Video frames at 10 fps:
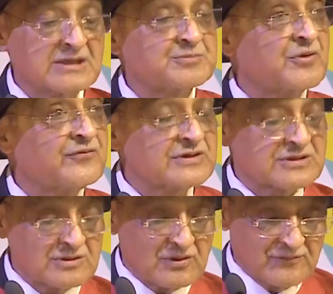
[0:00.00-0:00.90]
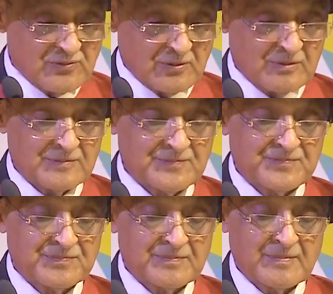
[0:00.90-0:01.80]
as professor of law.
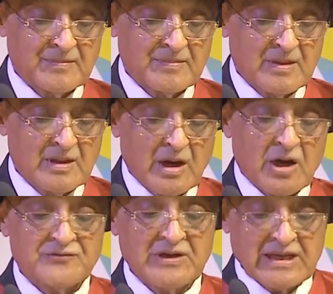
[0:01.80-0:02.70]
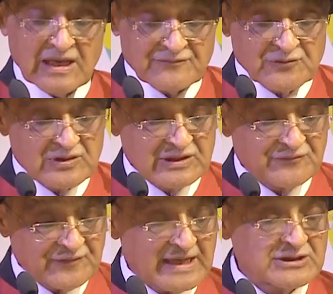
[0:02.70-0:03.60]
After careful
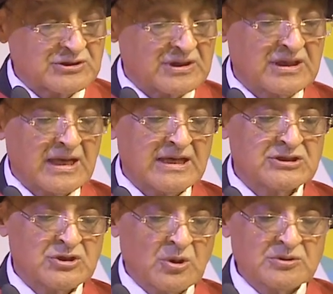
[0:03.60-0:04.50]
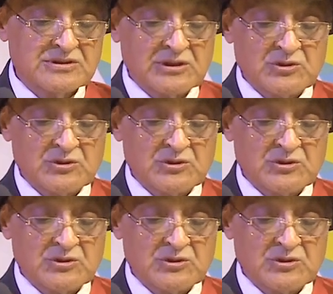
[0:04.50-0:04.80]
reflection, I chose the